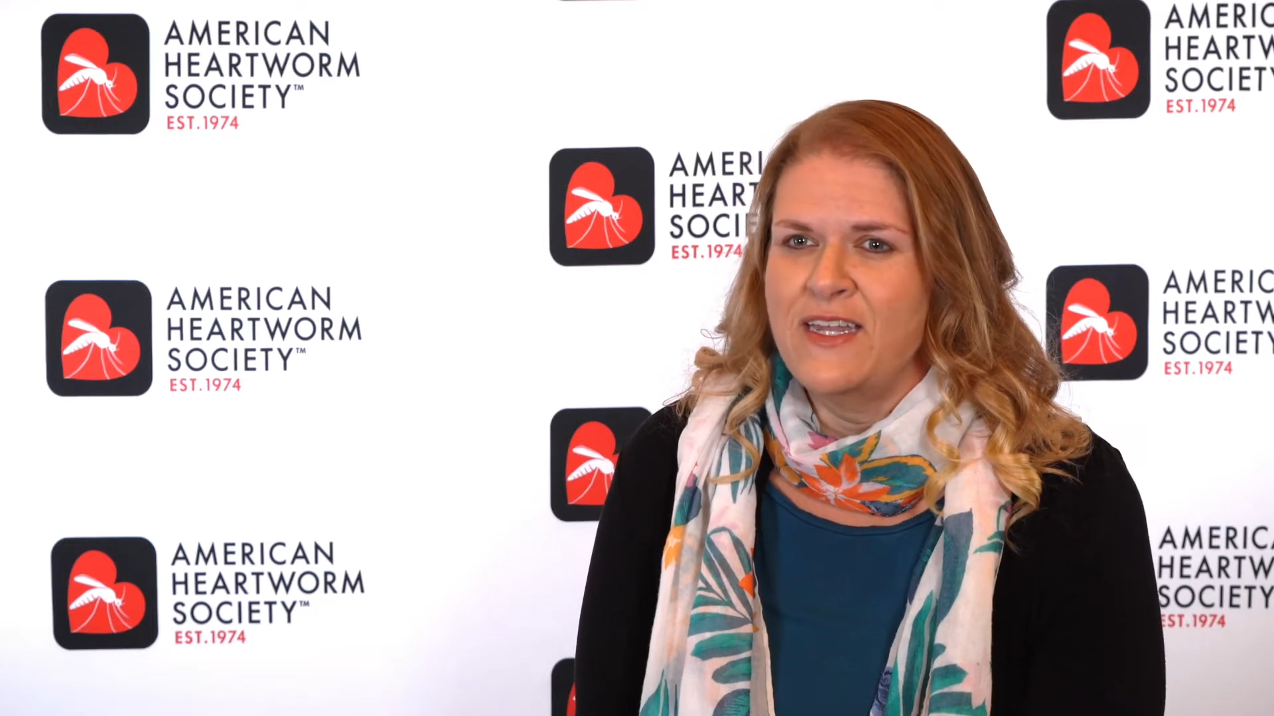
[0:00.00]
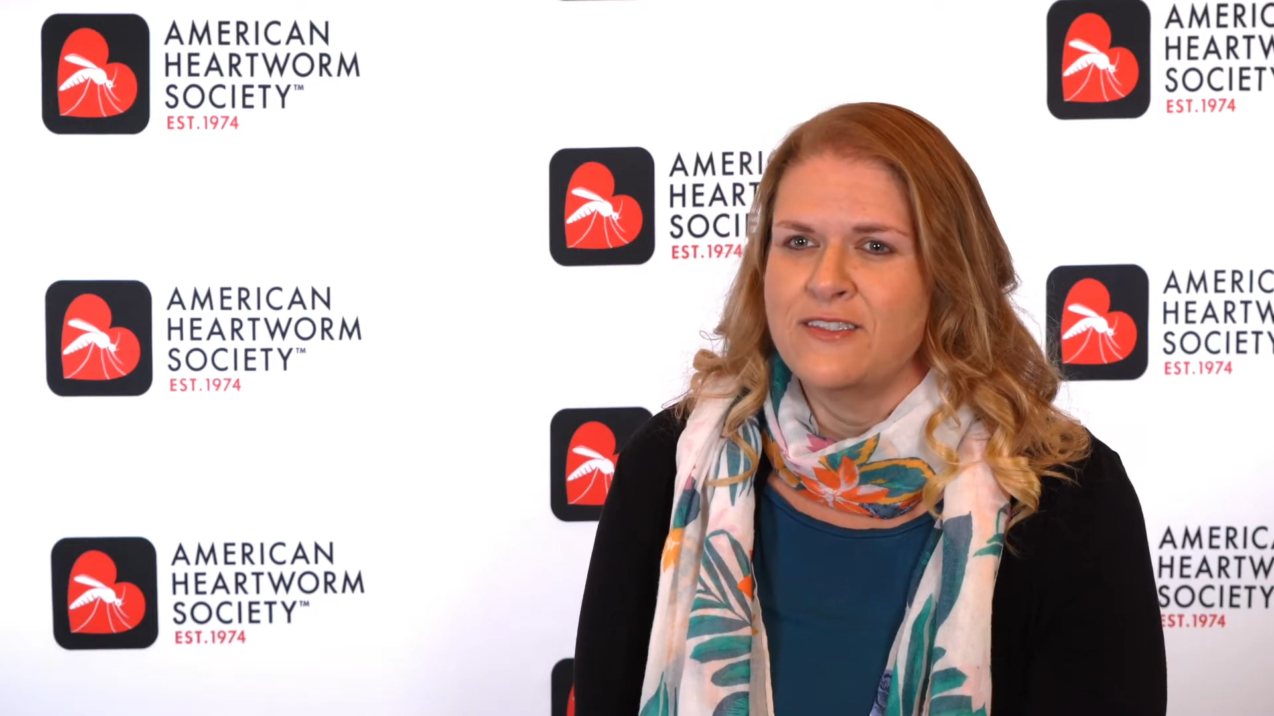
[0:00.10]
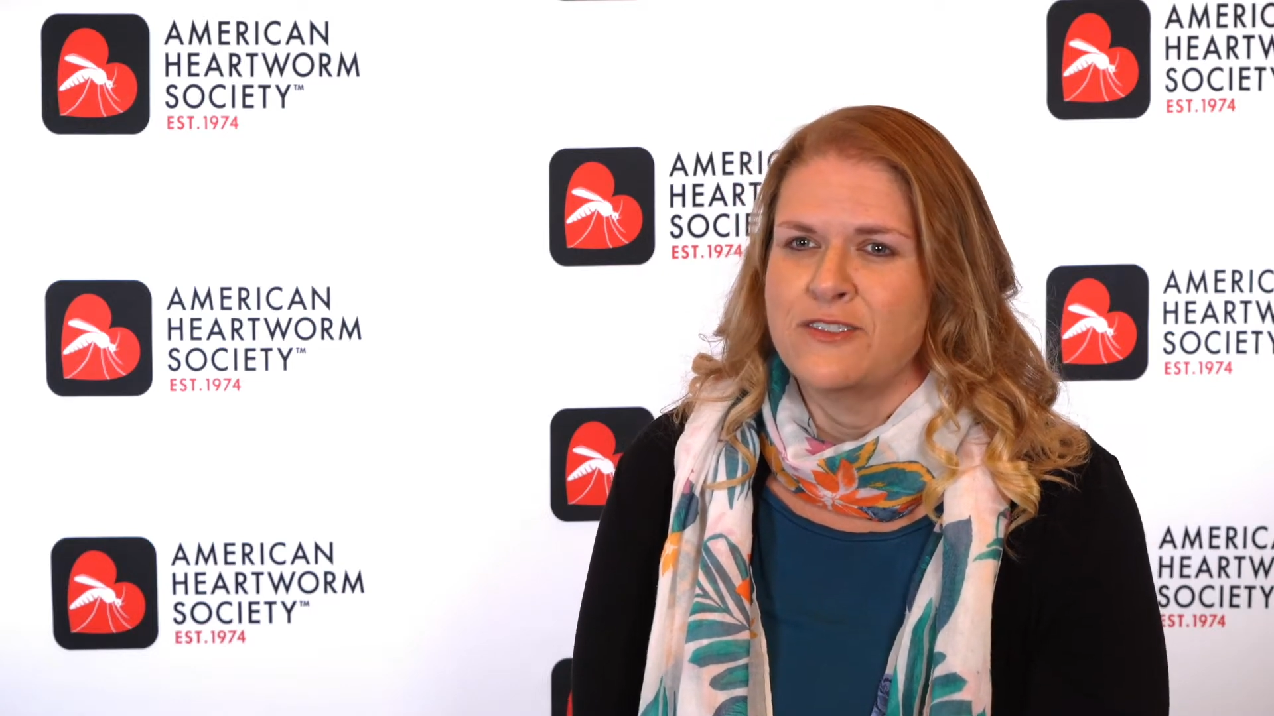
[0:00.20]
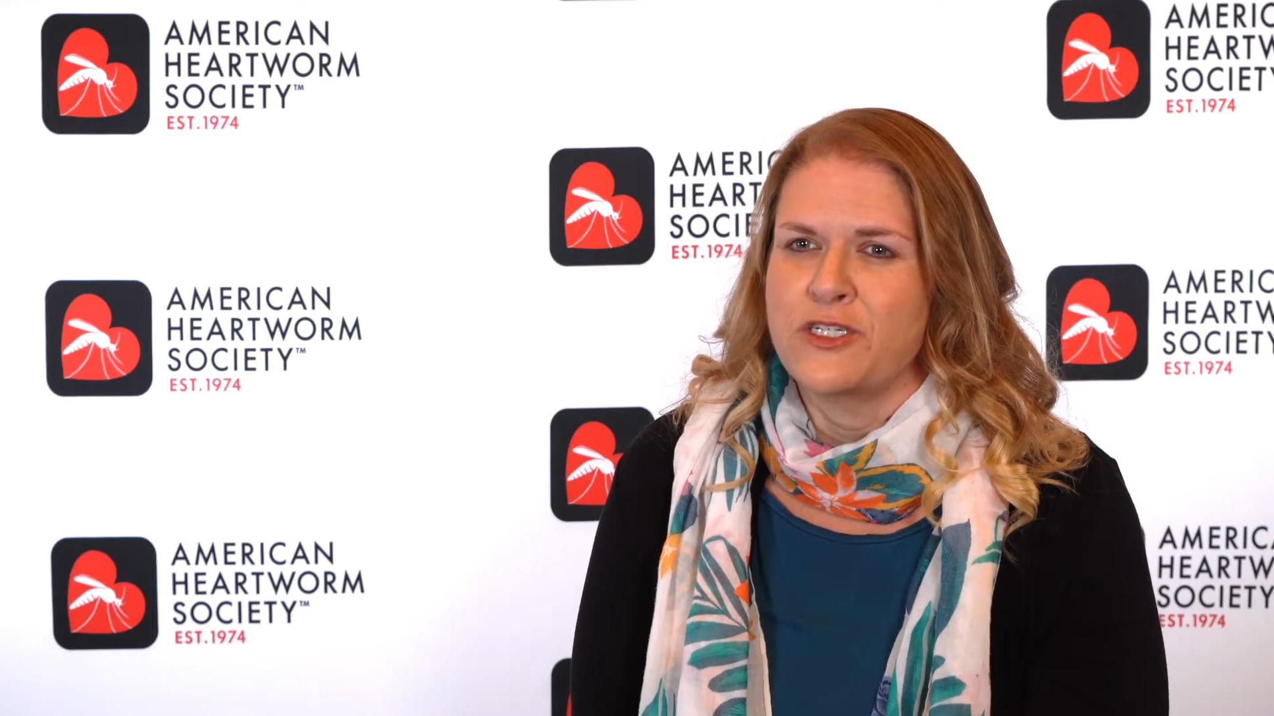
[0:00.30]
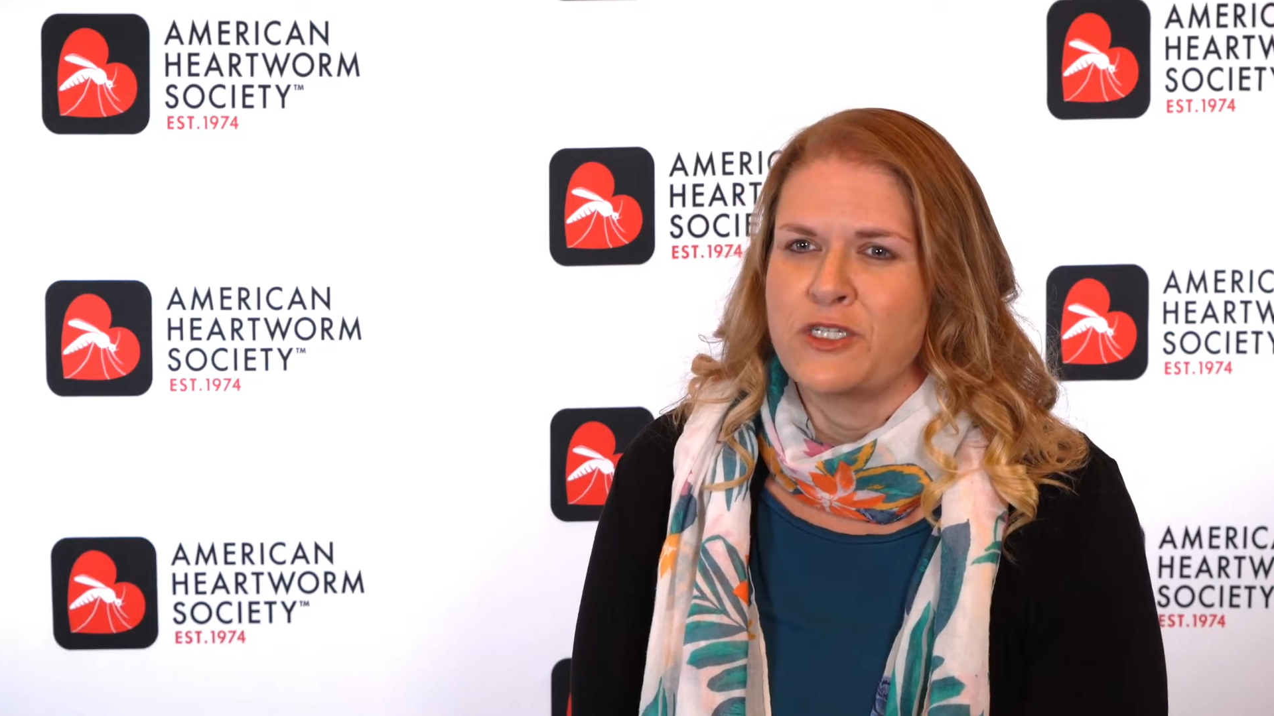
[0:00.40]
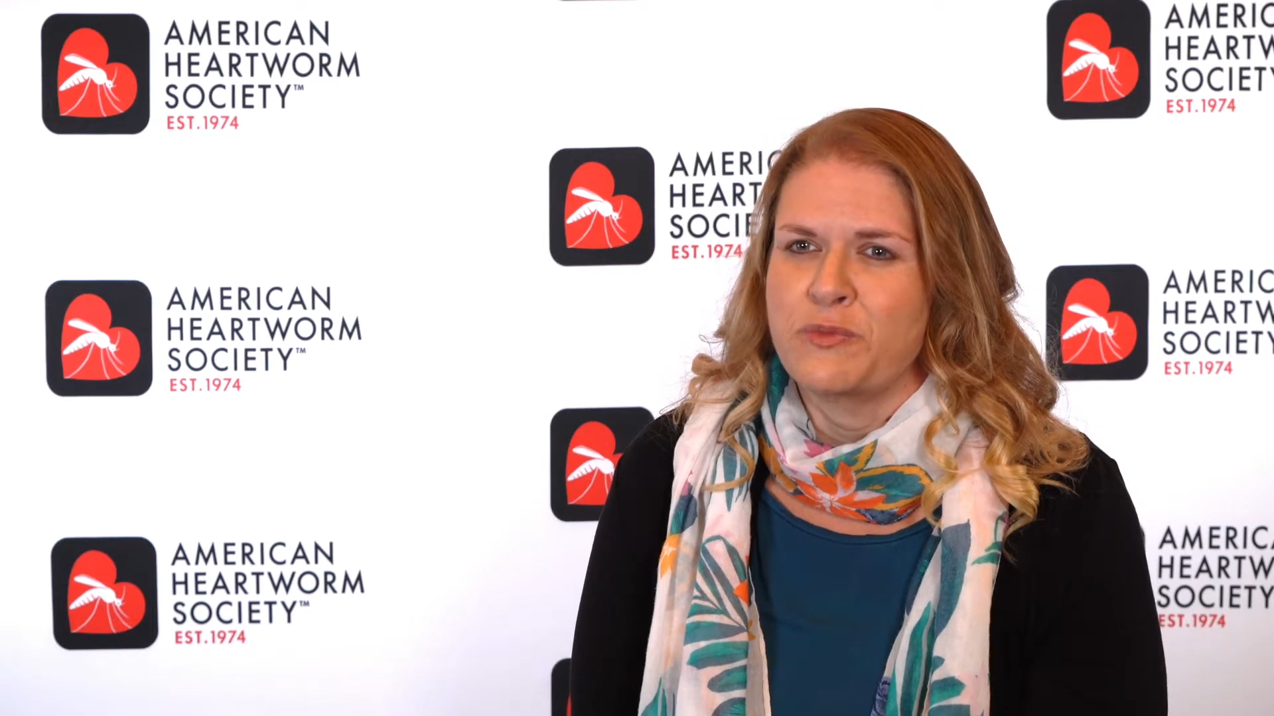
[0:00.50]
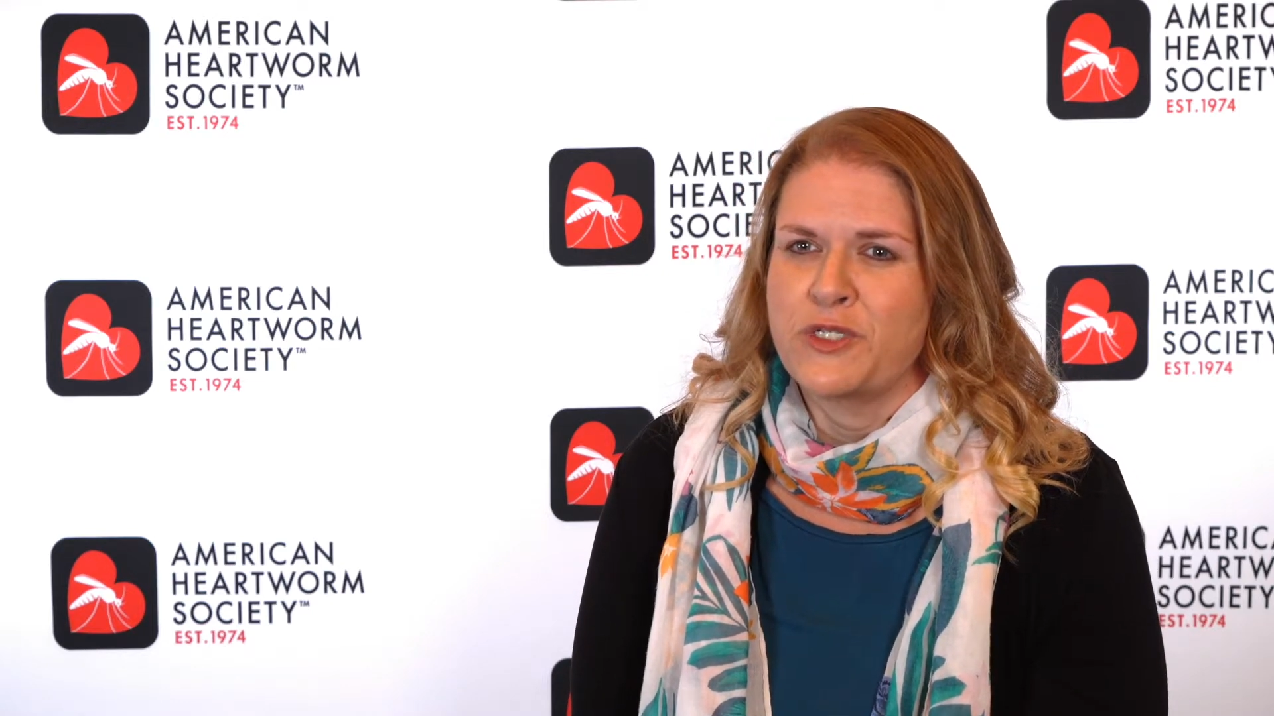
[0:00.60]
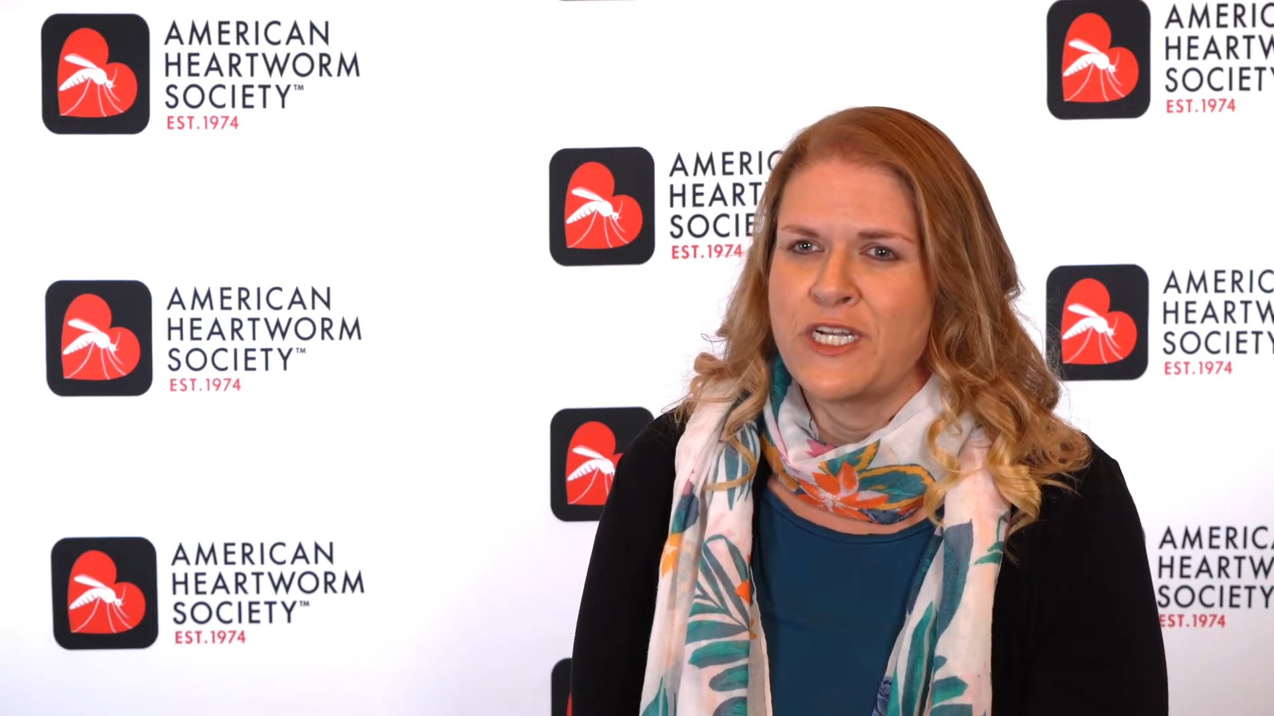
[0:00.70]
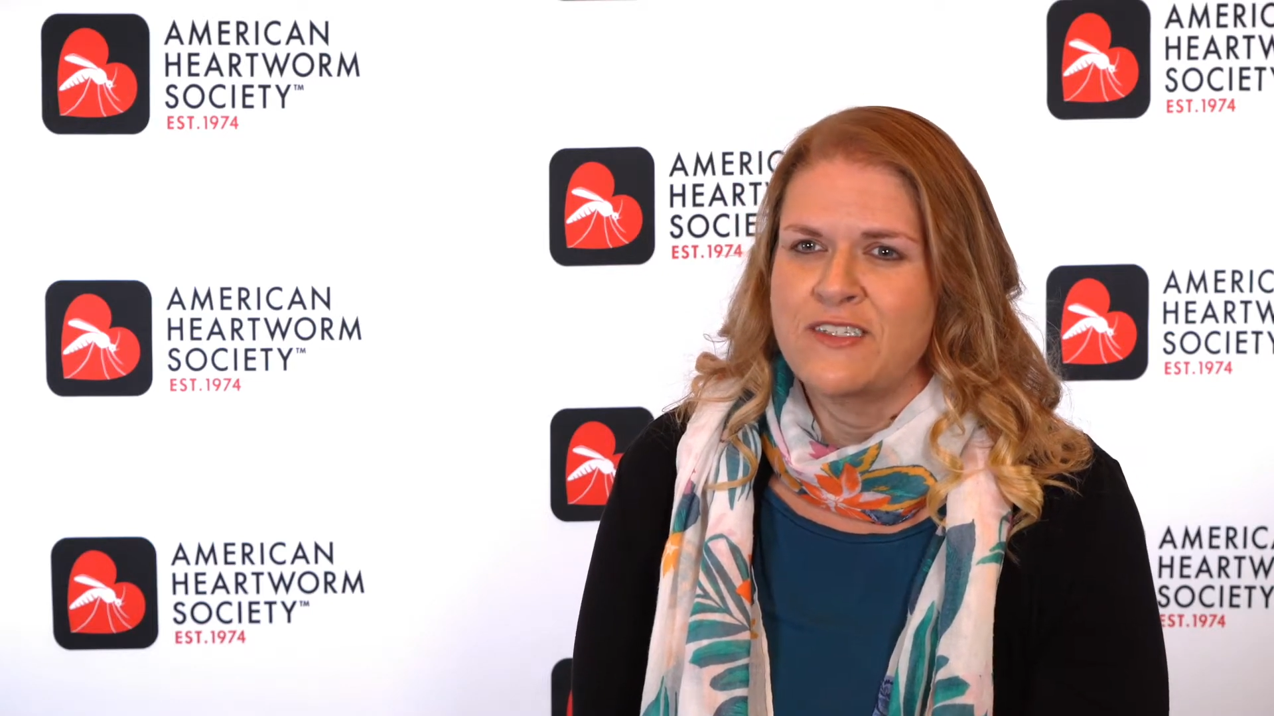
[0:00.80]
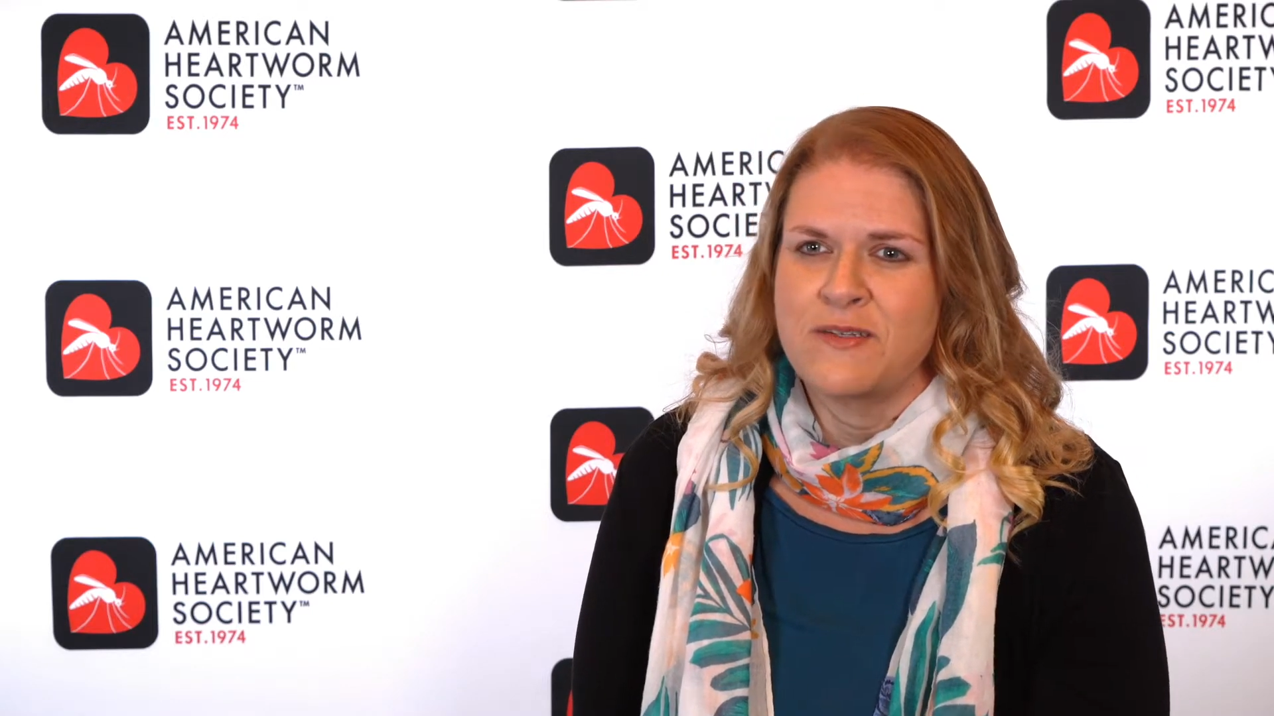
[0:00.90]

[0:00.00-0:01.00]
necessarily predict,